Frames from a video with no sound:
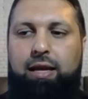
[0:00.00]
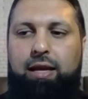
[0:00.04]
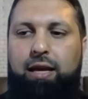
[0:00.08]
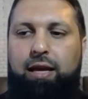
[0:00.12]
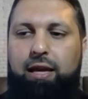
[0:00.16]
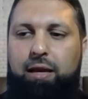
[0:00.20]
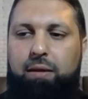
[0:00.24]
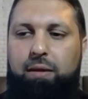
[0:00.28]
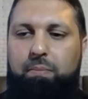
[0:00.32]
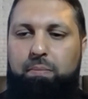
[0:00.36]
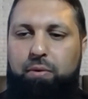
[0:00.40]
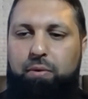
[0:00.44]

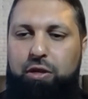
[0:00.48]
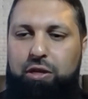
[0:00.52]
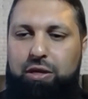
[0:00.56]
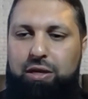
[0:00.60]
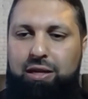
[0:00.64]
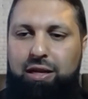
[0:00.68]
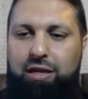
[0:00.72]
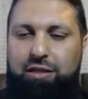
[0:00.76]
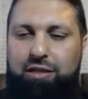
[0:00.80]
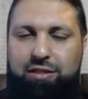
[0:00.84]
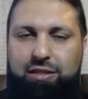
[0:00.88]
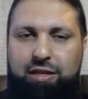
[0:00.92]
But you
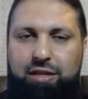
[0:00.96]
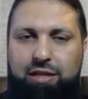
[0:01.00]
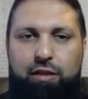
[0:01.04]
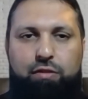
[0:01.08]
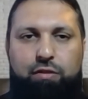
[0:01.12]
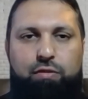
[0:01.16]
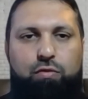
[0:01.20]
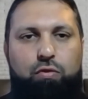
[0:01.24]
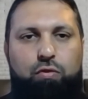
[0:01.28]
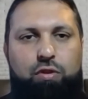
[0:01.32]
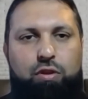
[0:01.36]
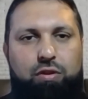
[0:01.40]
can actually
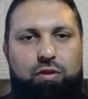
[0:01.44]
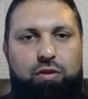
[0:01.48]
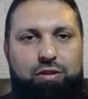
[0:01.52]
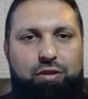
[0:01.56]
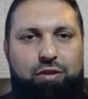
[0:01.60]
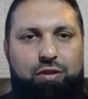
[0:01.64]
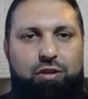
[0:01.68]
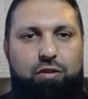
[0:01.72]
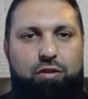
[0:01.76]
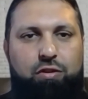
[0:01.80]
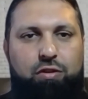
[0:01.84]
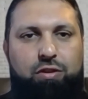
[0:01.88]
get through
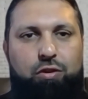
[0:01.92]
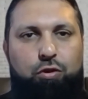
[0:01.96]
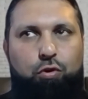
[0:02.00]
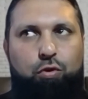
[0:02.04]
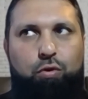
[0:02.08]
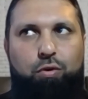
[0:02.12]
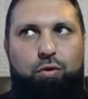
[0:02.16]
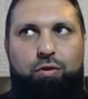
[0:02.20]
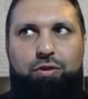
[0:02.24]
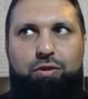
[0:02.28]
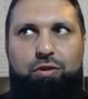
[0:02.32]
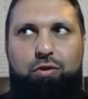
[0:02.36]

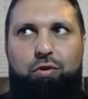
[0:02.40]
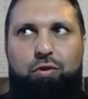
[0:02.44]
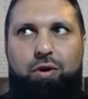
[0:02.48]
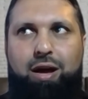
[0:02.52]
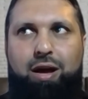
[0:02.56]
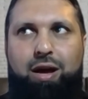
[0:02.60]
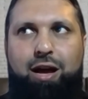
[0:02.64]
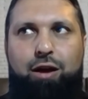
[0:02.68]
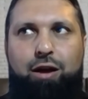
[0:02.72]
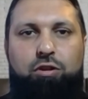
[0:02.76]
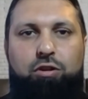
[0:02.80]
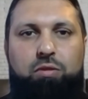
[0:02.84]

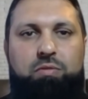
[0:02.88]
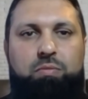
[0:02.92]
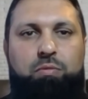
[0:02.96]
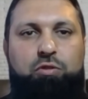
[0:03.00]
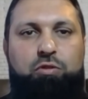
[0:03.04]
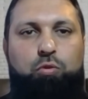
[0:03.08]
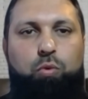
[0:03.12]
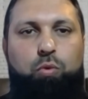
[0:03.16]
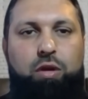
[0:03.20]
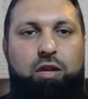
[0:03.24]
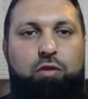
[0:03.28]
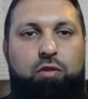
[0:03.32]
your outcomes
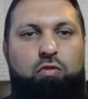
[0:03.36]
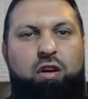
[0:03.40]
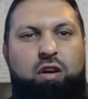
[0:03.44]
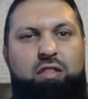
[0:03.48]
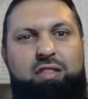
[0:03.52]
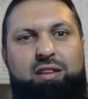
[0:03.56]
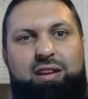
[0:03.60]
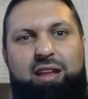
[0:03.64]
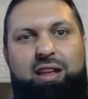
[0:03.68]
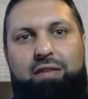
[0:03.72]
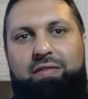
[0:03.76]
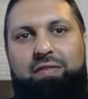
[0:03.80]
much quicker, rather
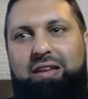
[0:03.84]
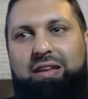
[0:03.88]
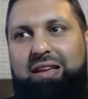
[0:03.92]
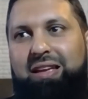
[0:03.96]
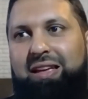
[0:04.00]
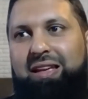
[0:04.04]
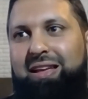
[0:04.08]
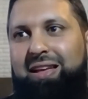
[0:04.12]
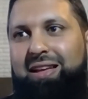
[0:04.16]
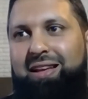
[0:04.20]
than having